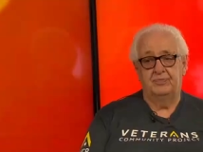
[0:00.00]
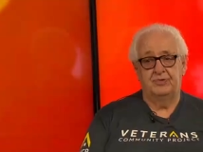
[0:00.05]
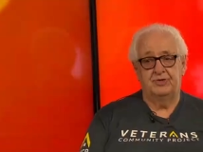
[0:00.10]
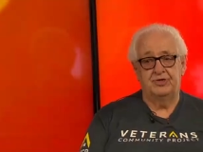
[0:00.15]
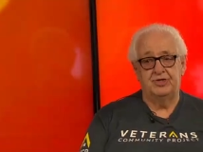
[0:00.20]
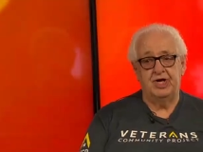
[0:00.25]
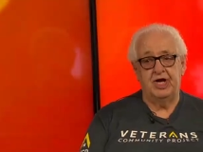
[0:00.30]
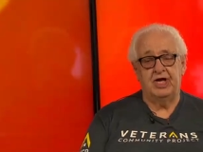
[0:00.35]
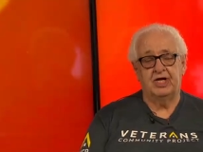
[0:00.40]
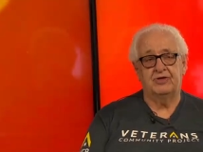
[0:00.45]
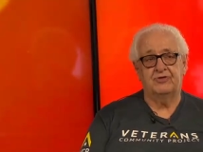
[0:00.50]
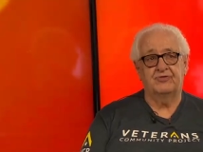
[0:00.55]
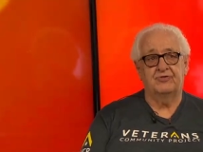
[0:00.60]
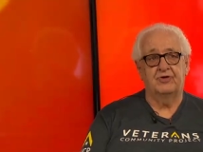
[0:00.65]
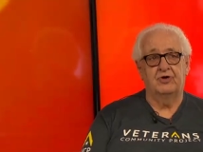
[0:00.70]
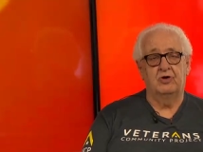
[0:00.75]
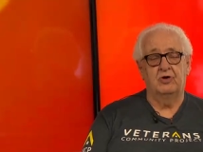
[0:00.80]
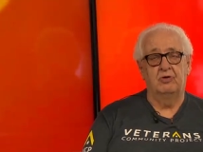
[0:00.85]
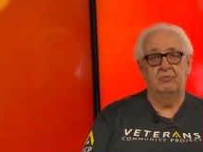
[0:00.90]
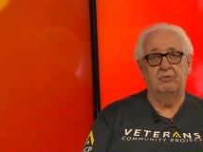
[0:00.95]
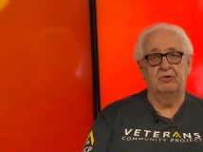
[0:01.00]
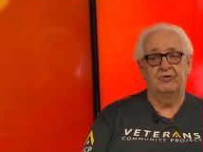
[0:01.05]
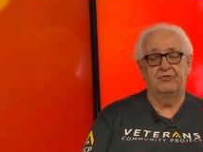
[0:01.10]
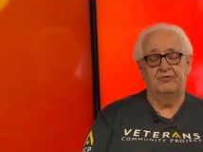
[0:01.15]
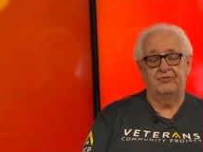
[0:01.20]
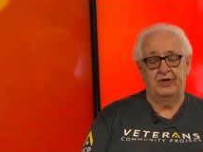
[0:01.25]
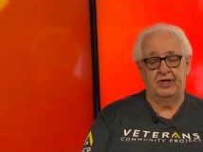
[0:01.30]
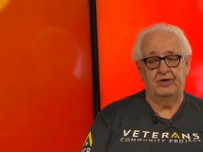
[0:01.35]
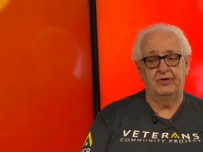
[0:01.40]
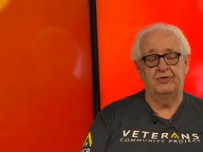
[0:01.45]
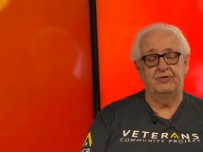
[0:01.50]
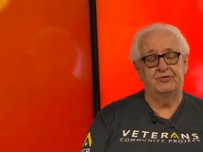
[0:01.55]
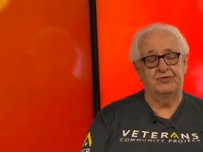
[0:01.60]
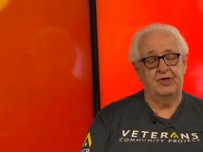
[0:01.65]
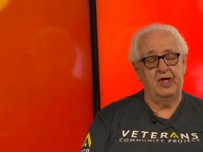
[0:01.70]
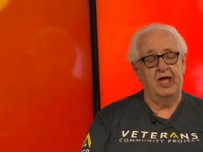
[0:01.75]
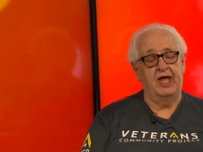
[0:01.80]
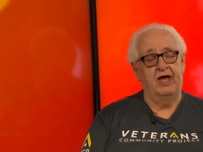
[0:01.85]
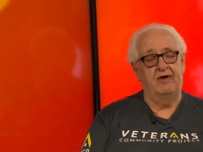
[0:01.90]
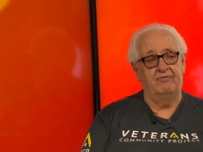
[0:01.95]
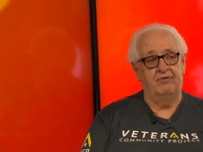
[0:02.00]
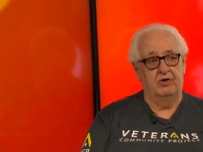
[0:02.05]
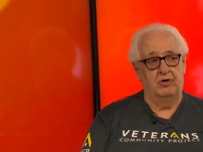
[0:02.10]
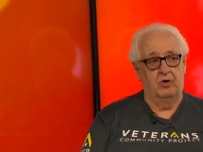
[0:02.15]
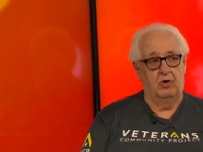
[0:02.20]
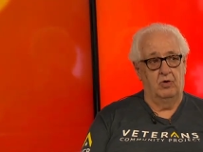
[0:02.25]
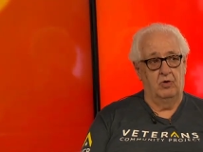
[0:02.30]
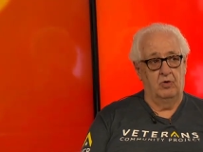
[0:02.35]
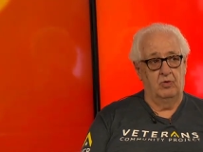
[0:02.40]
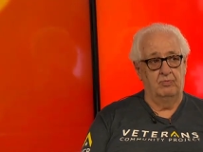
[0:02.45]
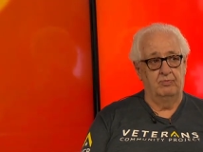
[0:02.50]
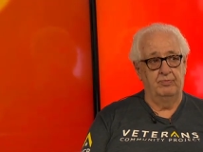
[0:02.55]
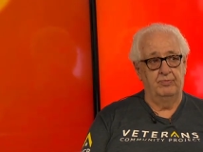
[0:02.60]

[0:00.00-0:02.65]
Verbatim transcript: chance for homeless veterans to have a home